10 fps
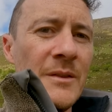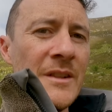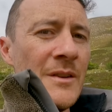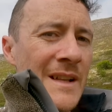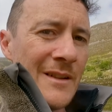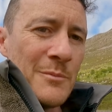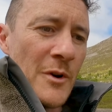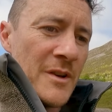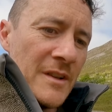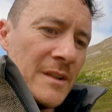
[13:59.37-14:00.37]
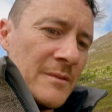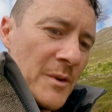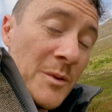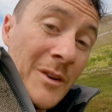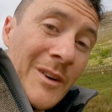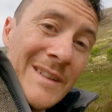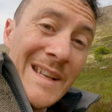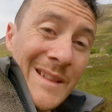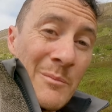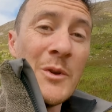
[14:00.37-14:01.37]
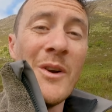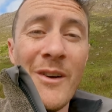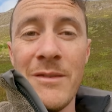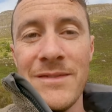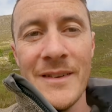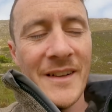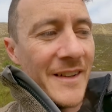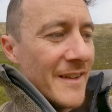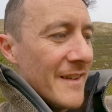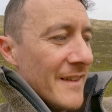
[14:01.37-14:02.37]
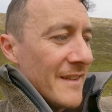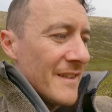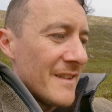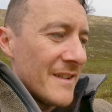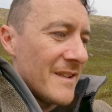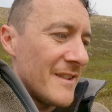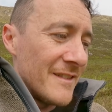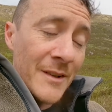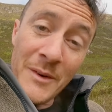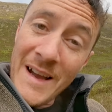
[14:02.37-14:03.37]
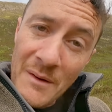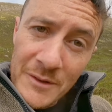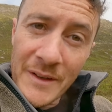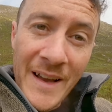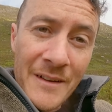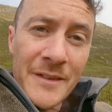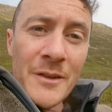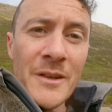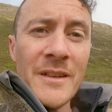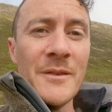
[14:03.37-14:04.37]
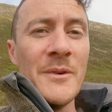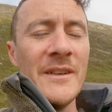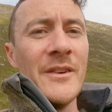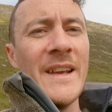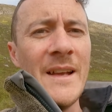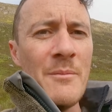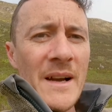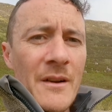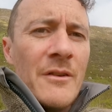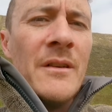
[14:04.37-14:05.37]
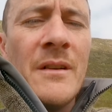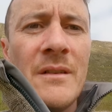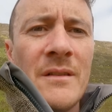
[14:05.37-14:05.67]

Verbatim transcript: We don't think it's broken, but we're not going to take the boot off mm. until we absolutely have to, because we might not get it back on.